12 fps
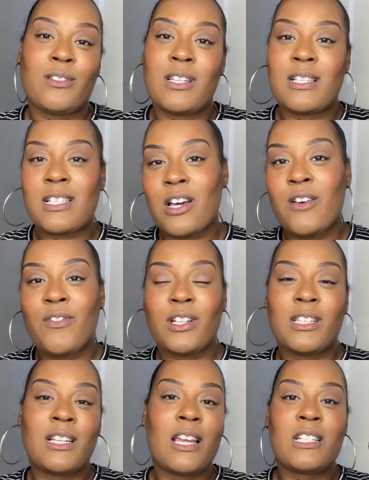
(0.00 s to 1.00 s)
discover
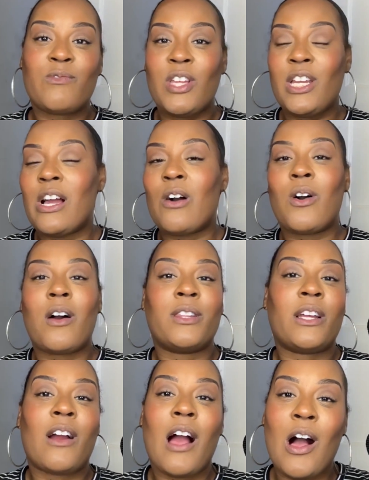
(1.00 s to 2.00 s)
the next video on
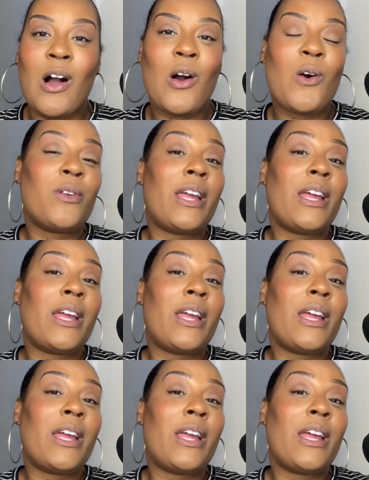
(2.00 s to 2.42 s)
their own.